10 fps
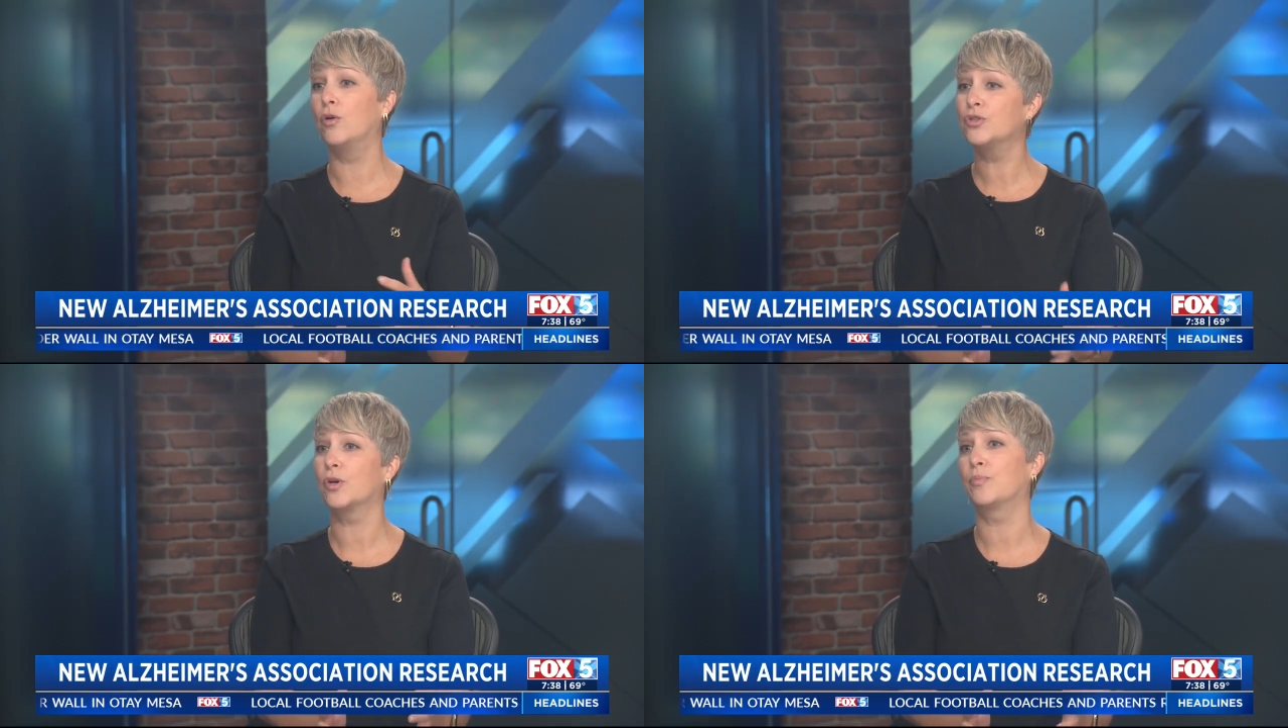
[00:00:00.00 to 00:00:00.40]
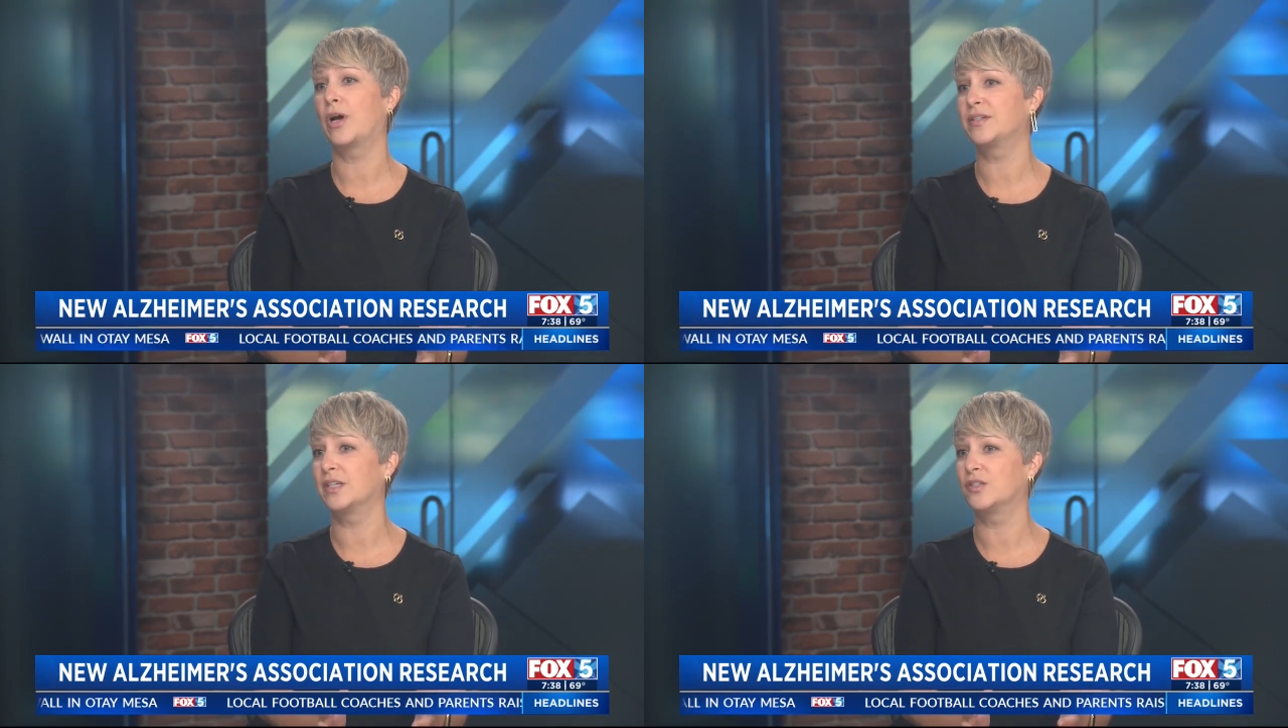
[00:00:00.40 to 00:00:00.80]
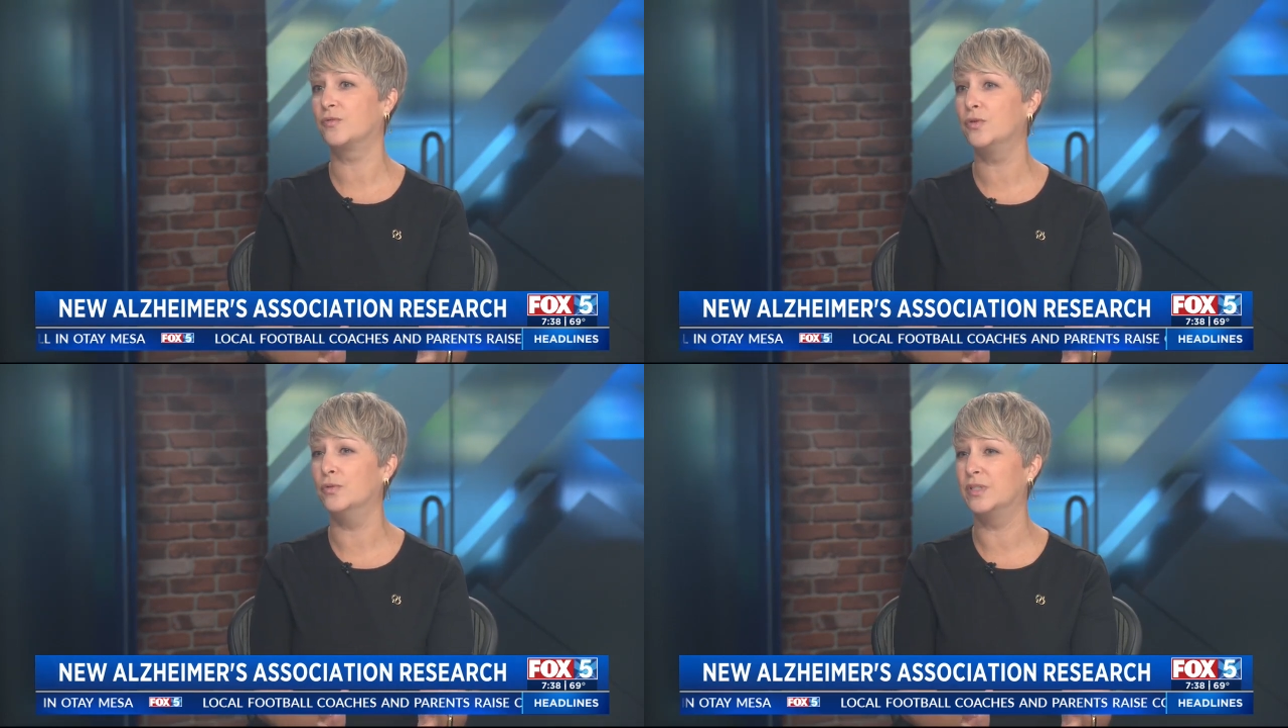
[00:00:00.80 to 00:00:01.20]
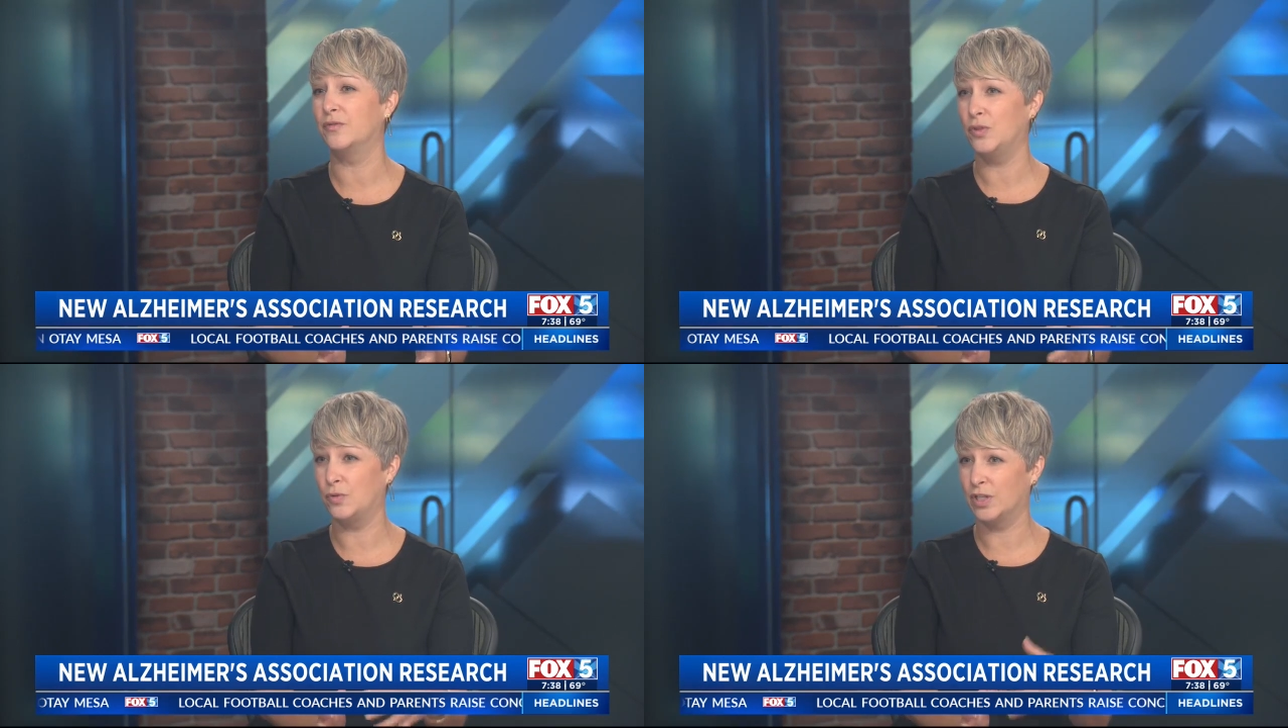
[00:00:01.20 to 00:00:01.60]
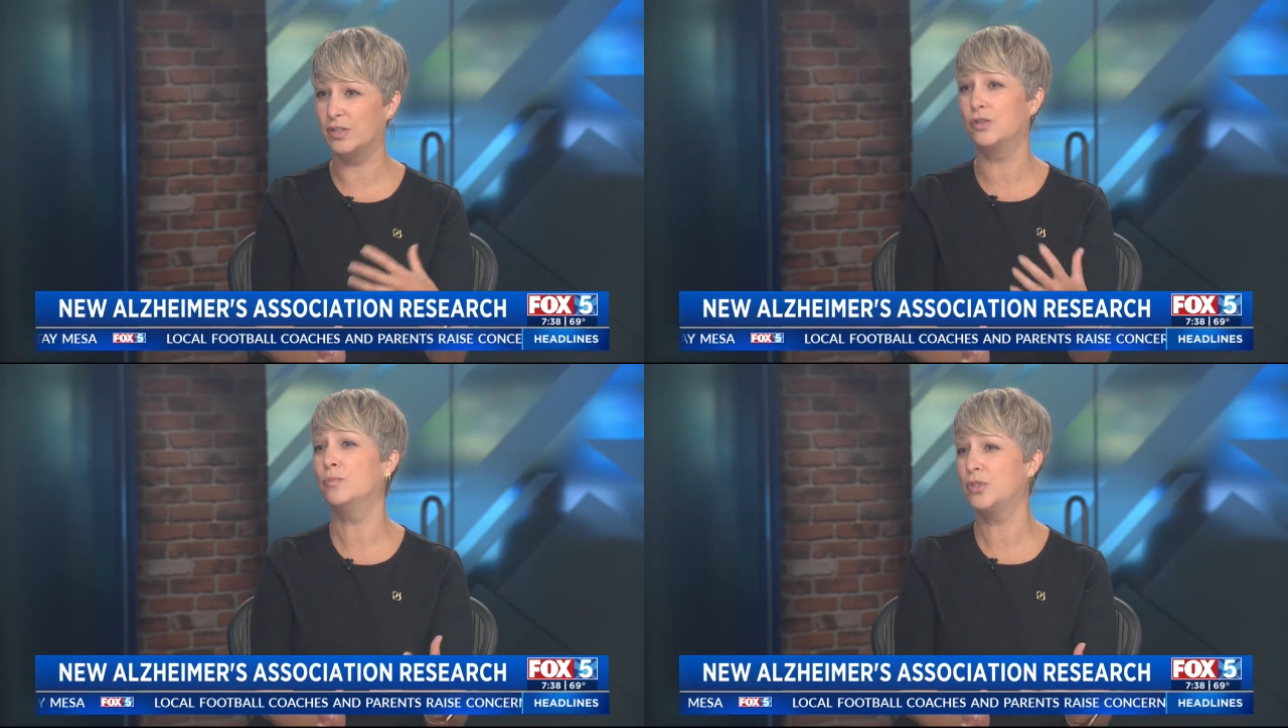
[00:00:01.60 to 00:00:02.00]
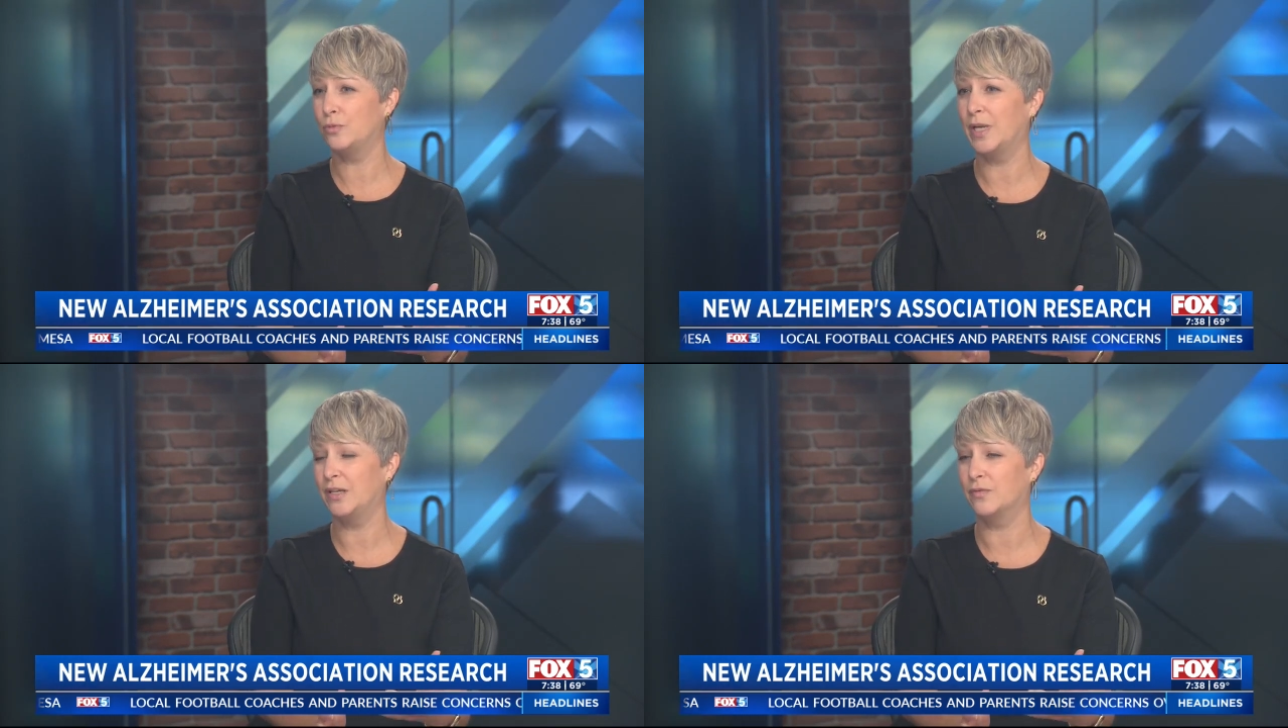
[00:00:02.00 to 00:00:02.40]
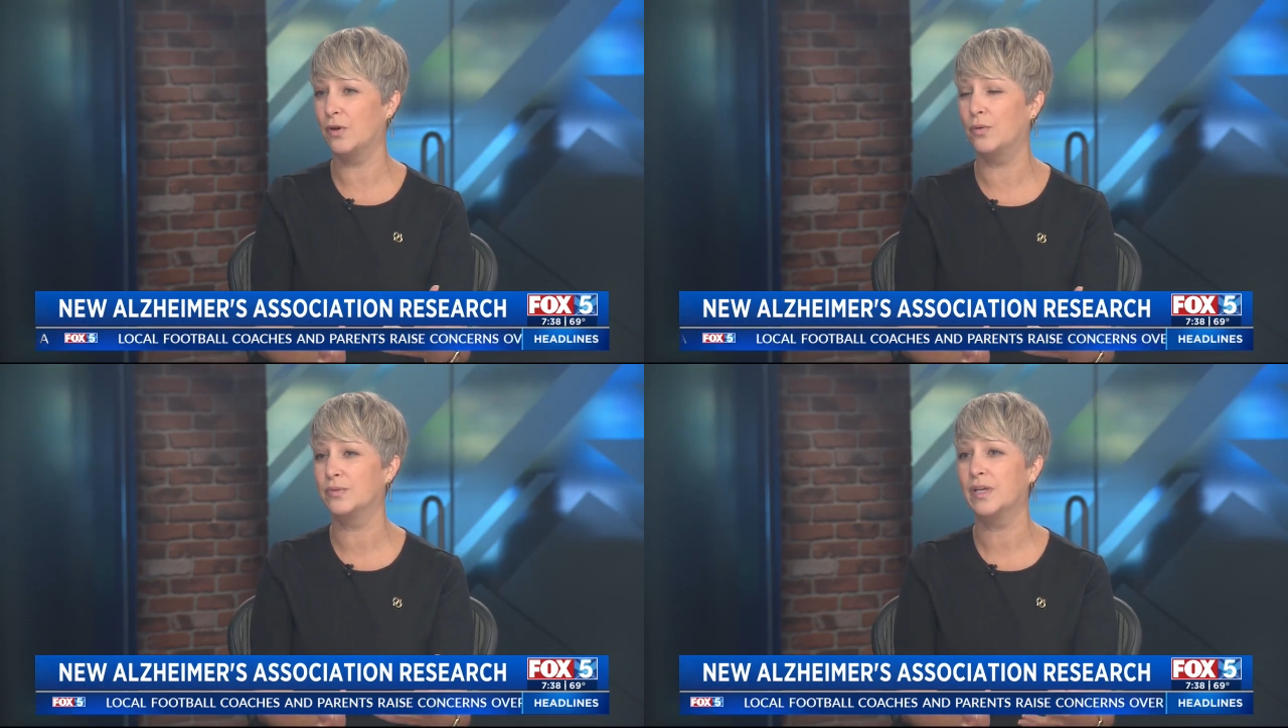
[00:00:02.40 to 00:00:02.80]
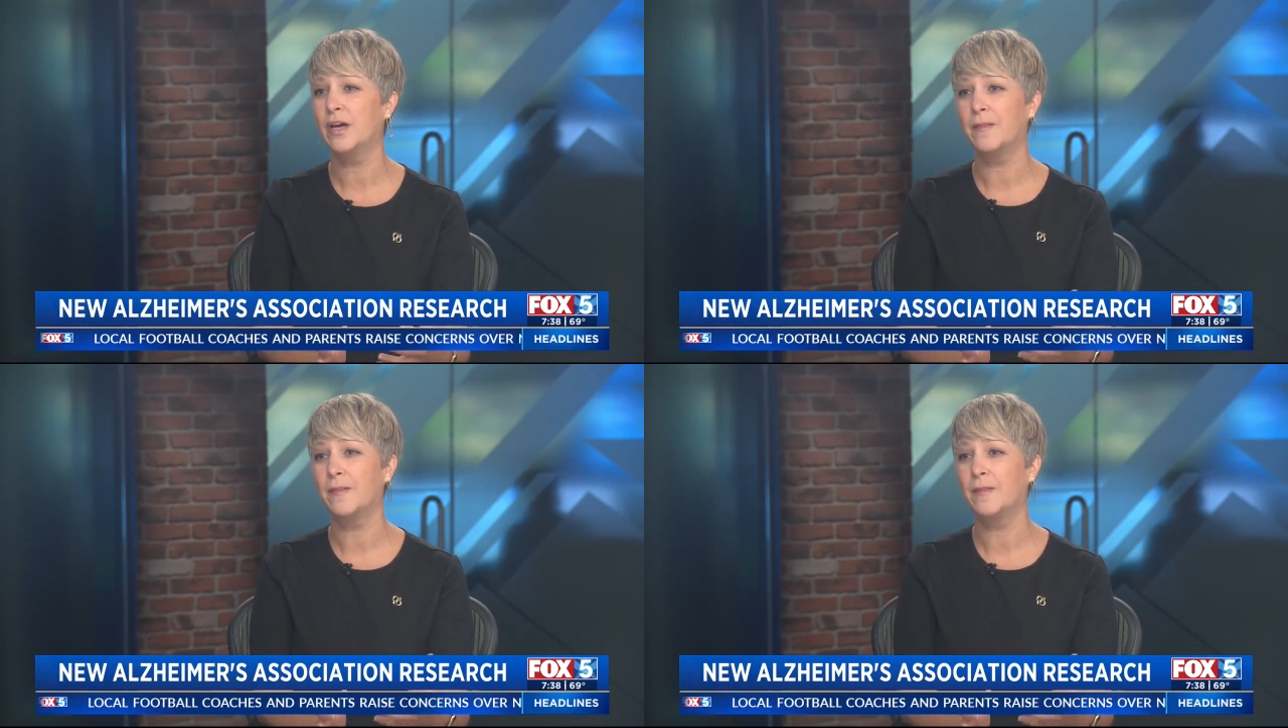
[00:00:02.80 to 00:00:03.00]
ultra processed foods, if you consume too many of those,